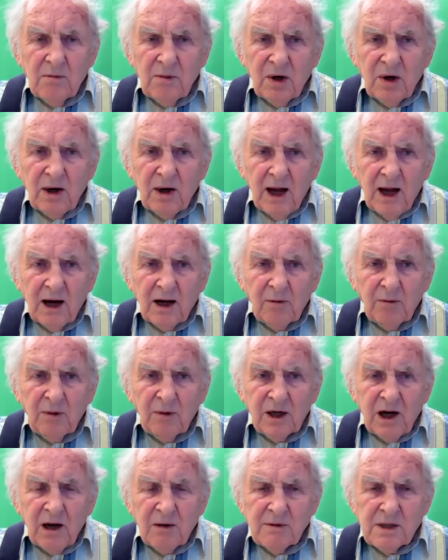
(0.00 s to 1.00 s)
the mirror handle
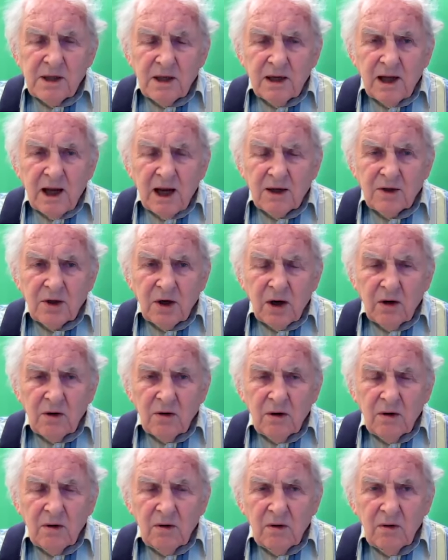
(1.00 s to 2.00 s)
becomes an
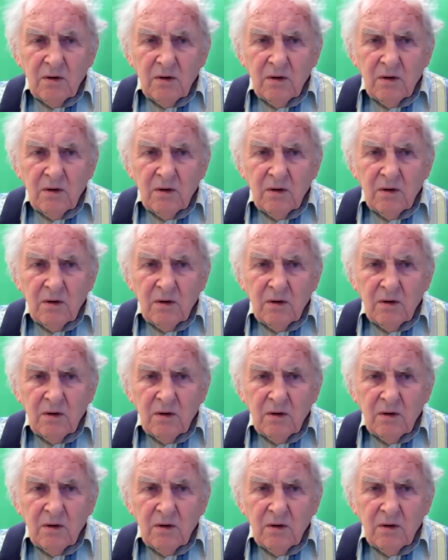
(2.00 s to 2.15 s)
electrode.